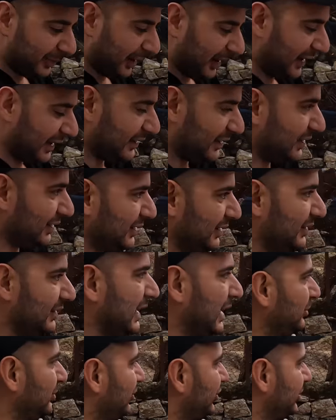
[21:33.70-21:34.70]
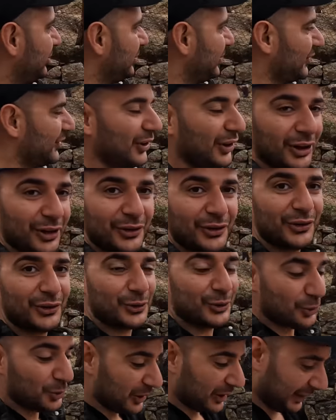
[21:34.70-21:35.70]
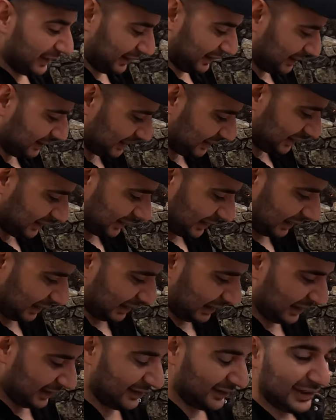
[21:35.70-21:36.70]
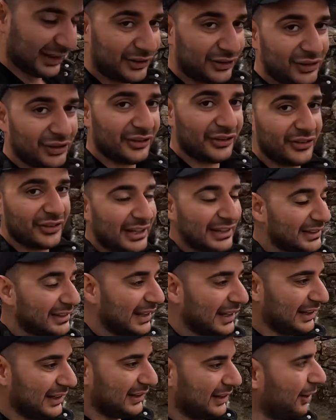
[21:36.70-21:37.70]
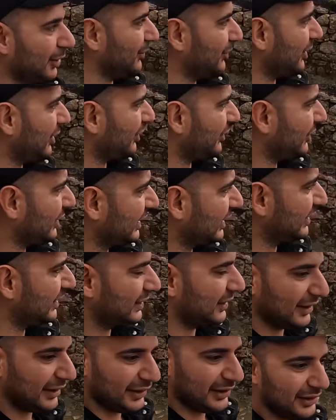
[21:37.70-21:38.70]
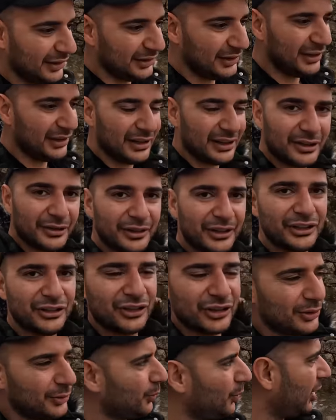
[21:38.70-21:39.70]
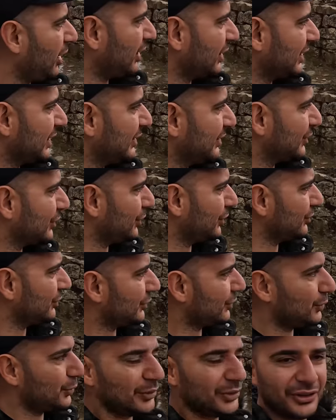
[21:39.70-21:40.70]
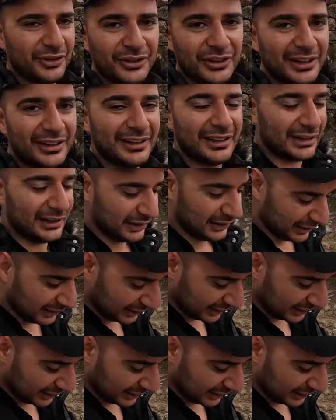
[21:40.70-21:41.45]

by the Namche Bazaar school here, and it's actually a Sunday, and I was asking Rinji, why are kids going to school on a Sunday?